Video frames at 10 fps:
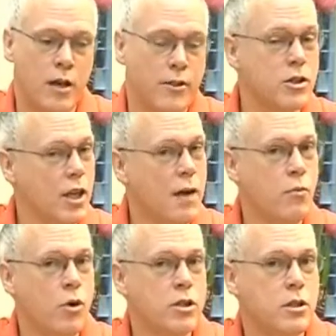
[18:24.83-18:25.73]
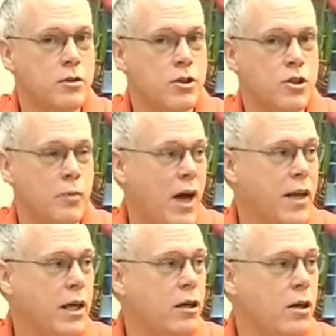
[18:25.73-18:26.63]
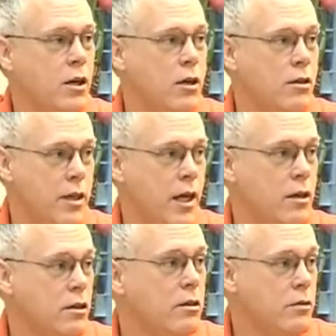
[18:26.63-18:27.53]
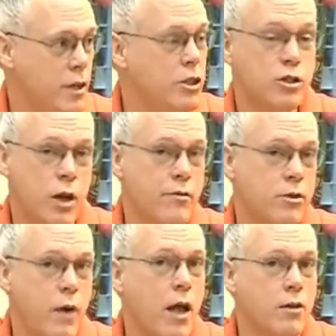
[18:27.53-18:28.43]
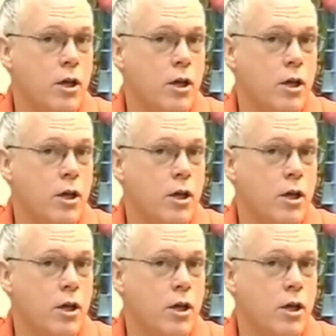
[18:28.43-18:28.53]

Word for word: There's a lot more to, to spotting than, than, than just driving yeah, around.